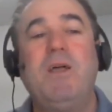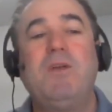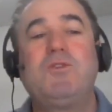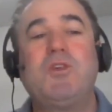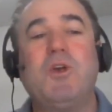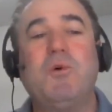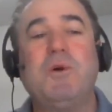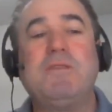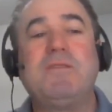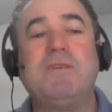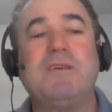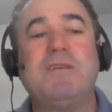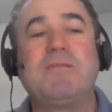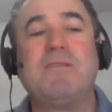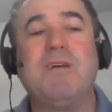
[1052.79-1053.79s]
so it's
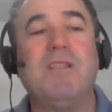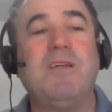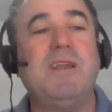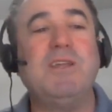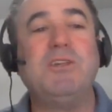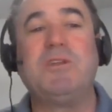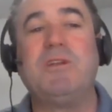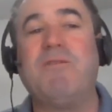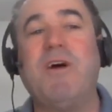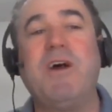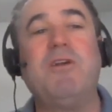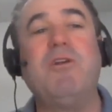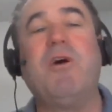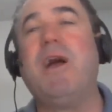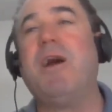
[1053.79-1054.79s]
an installation of, I
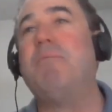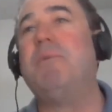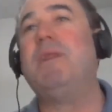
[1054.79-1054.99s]
don't know how